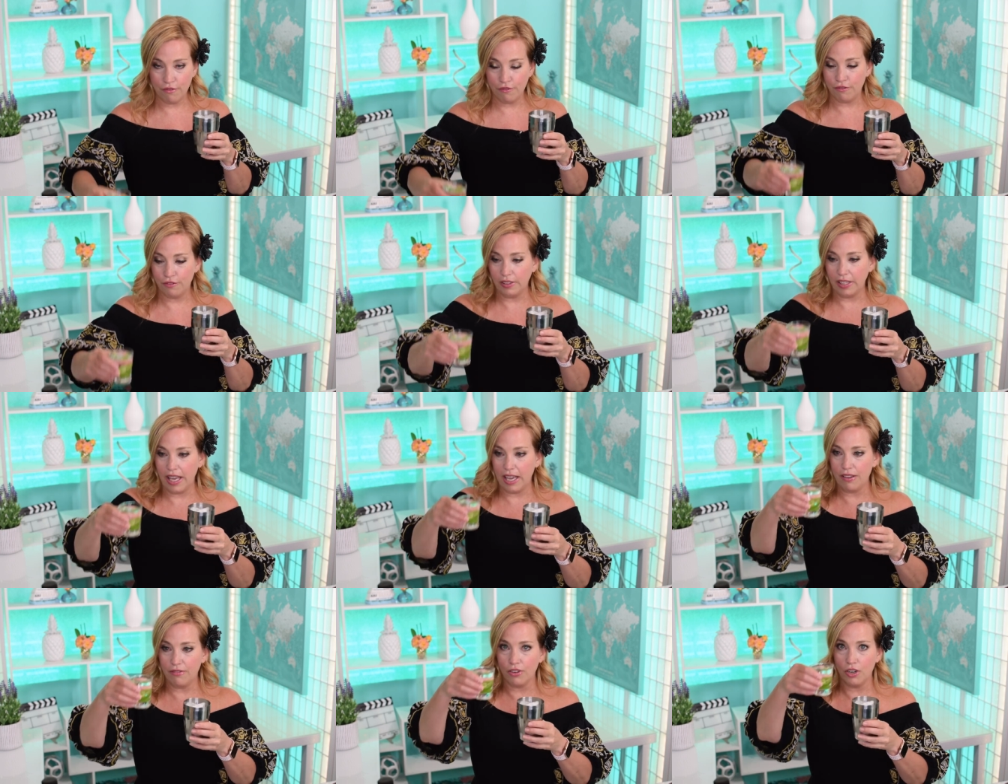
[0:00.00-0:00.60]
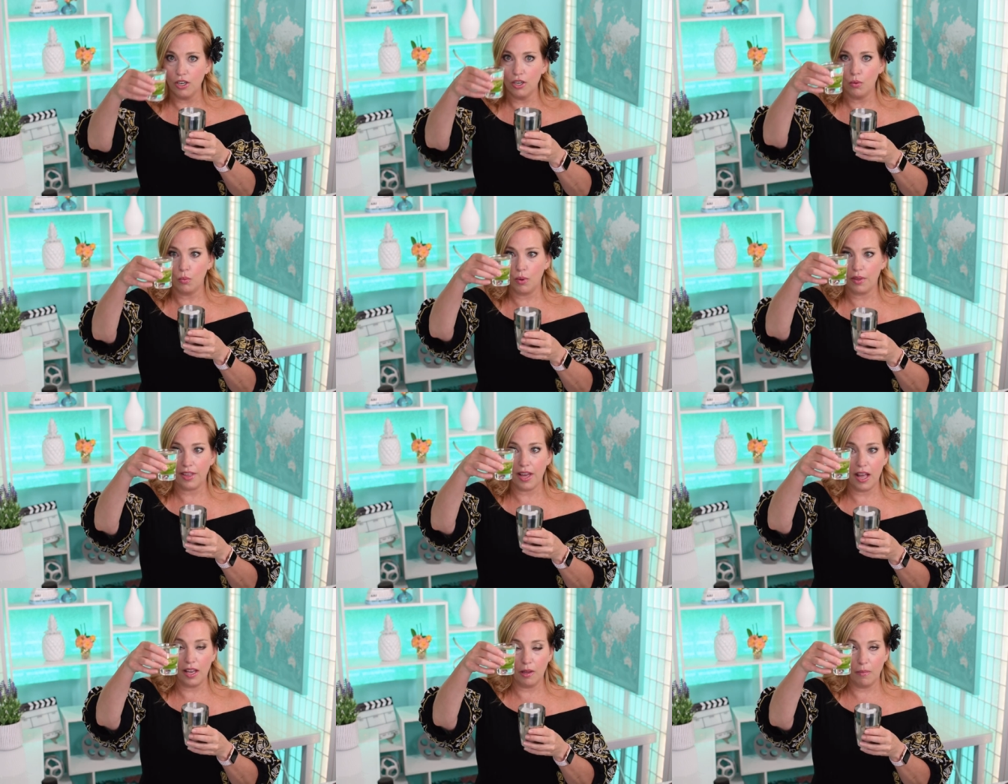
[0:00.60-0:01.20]
flavored with
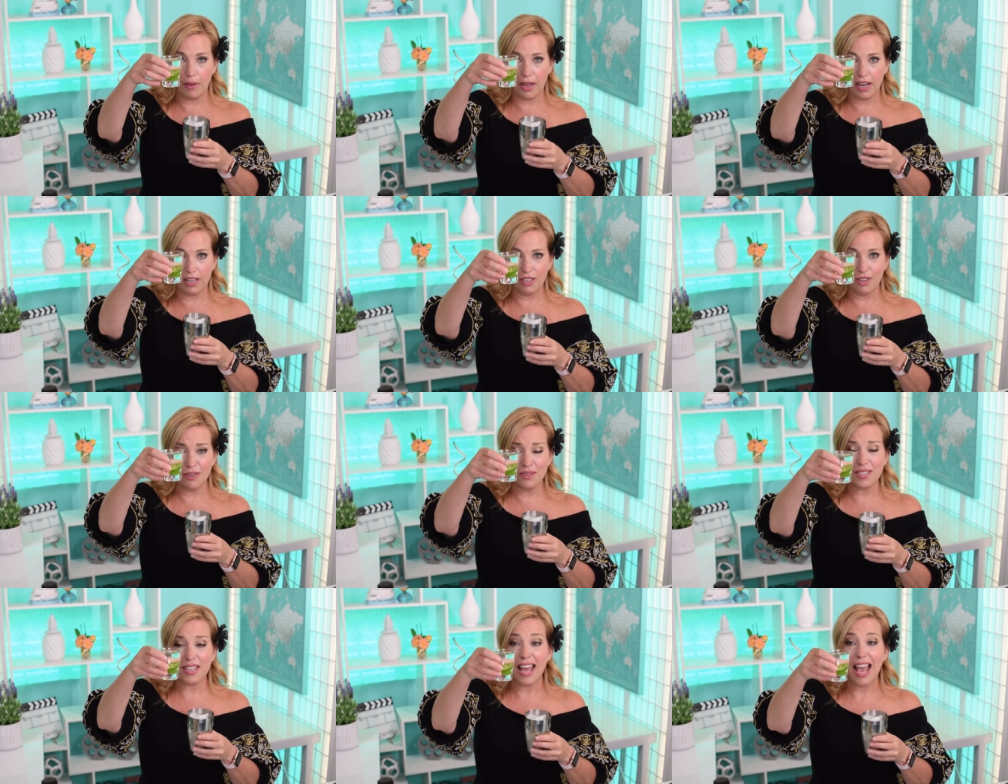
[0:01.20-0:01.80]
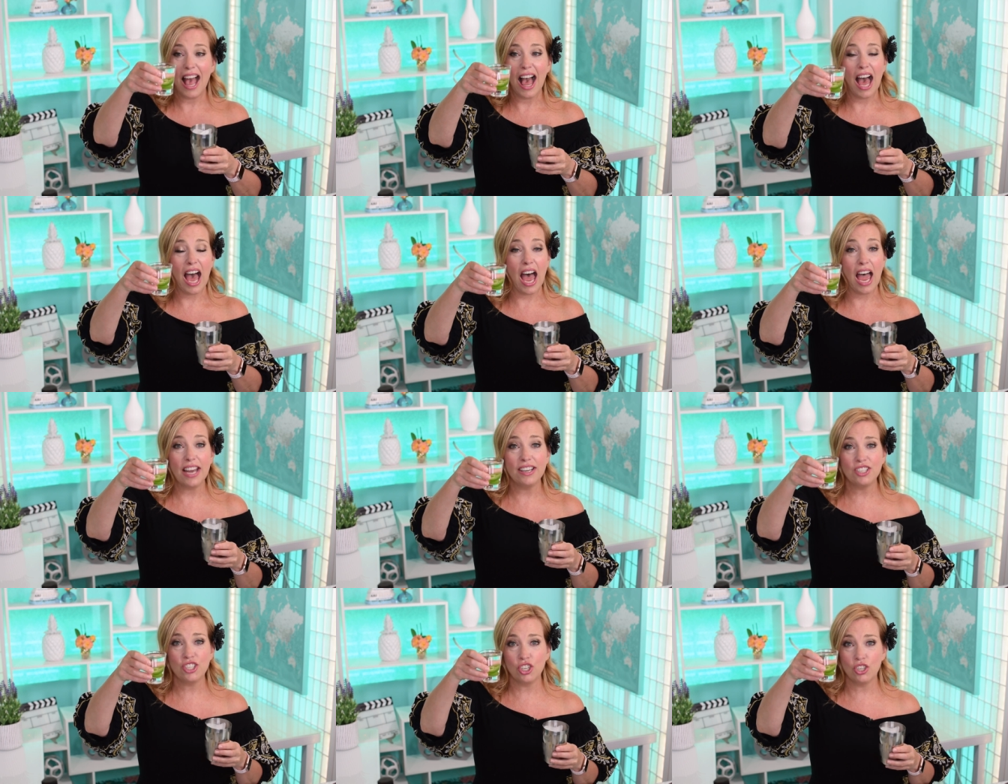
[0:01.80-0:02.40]
jalapenos.
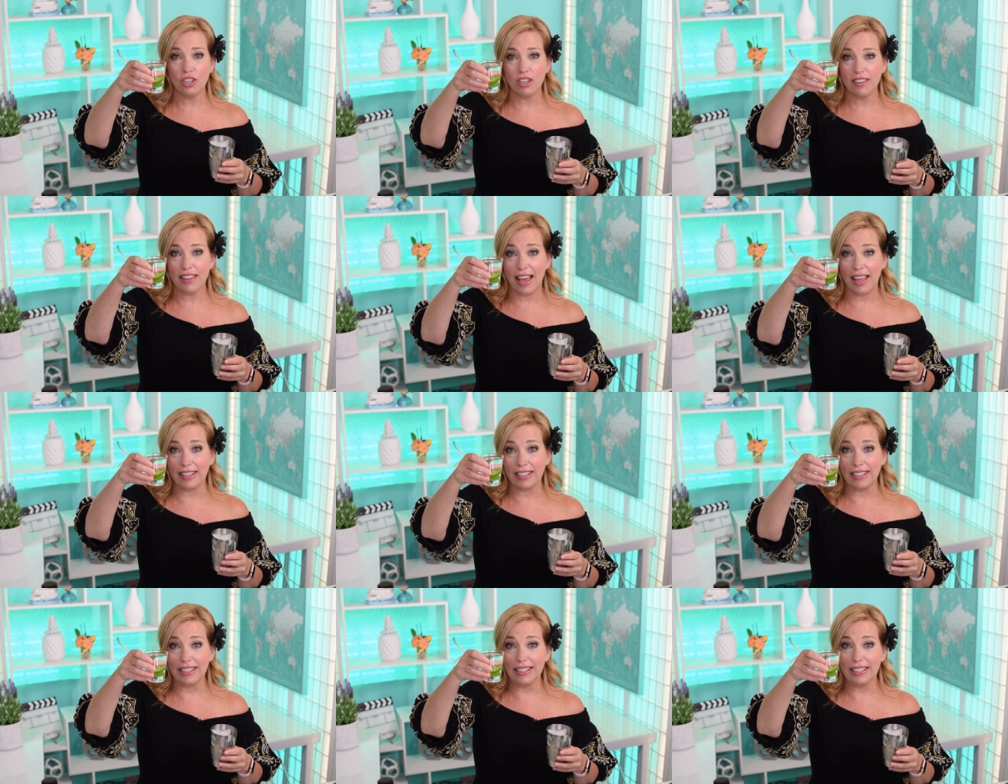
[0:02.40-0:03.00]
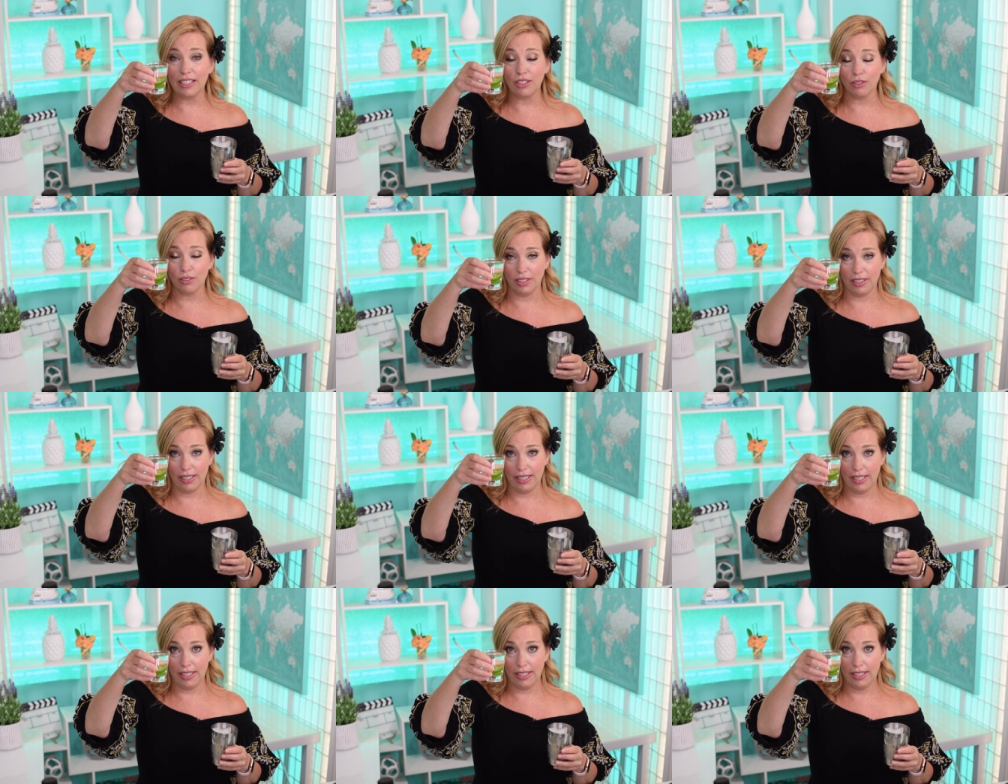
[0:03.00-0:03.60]
I took that
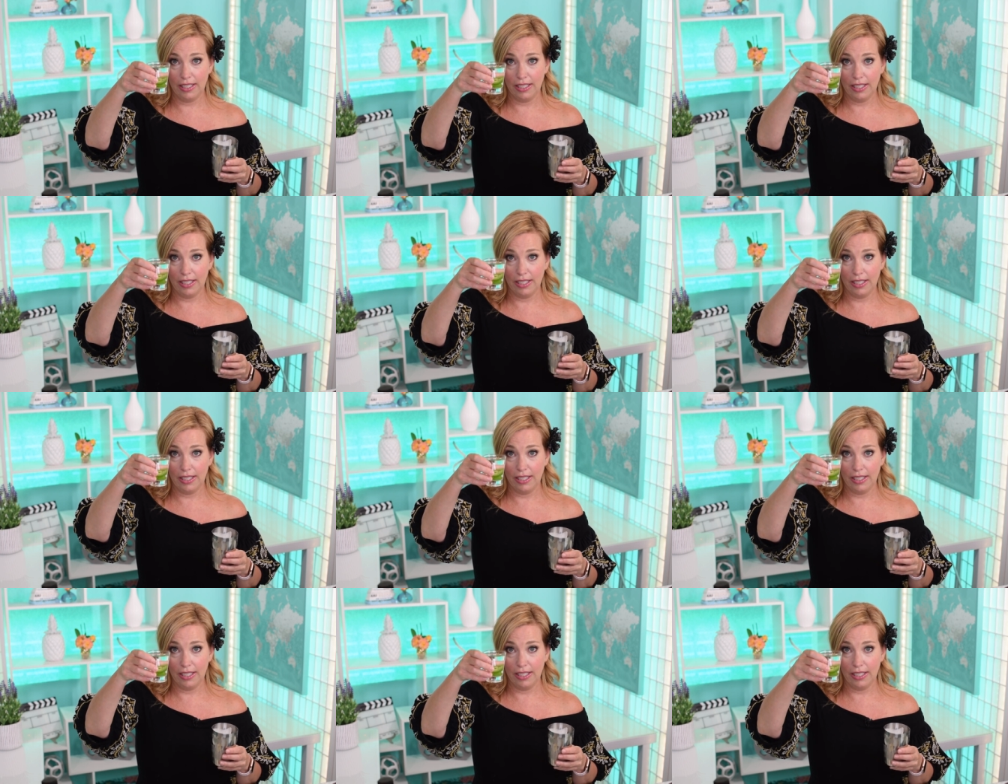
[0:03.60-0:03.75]
literally